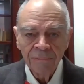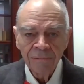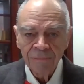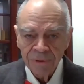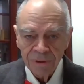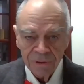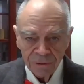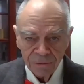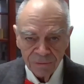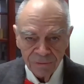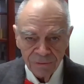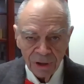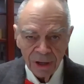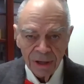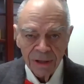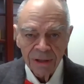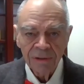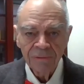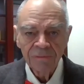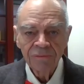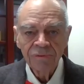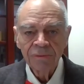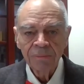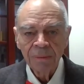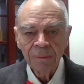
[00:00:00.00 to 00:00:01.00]
you'll find
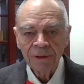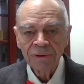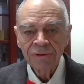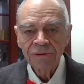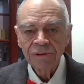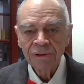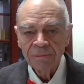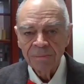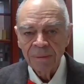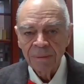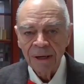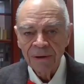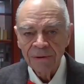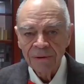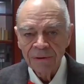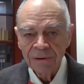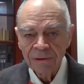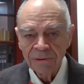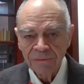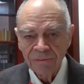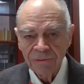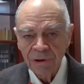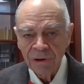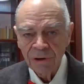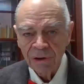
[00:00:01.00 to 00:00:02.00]
information about
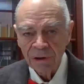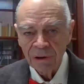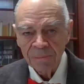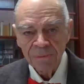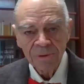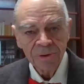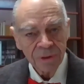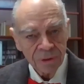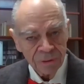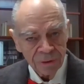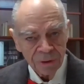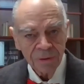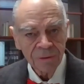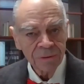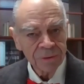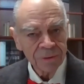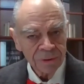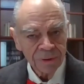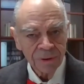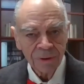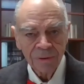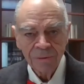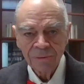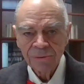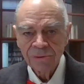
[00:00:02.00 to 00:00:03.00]
their farms. So those
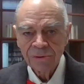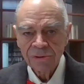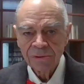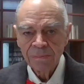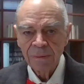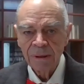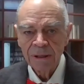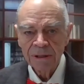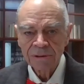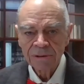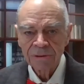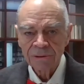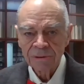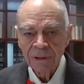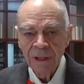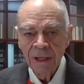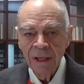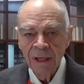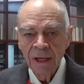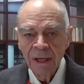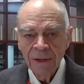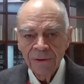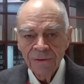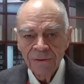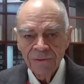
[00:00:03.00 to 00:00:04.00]
are those special
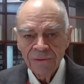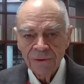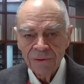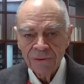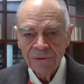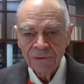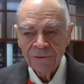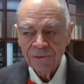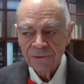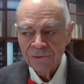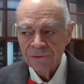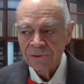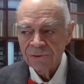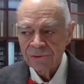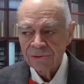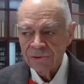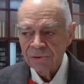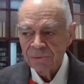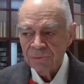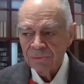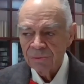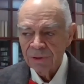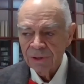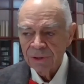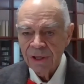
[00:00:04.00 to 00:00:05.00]
censuses
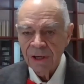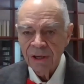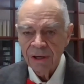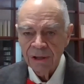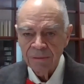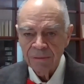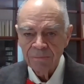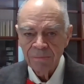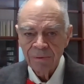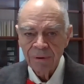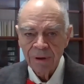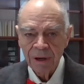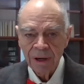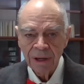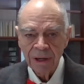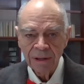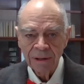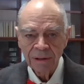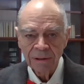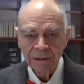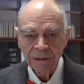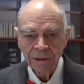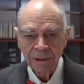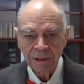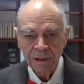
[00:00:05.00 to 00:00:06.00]
that were done
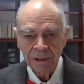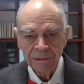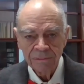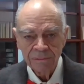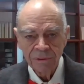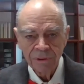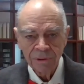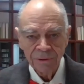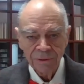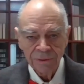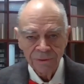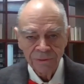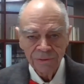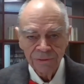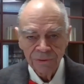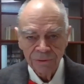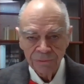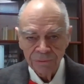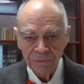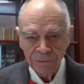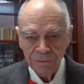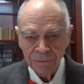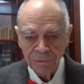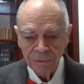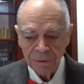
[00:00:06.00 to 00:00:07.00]
prior to the
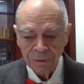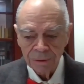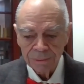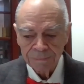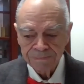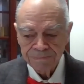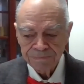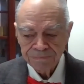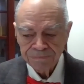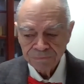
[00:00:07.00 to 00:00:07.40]
Civil War.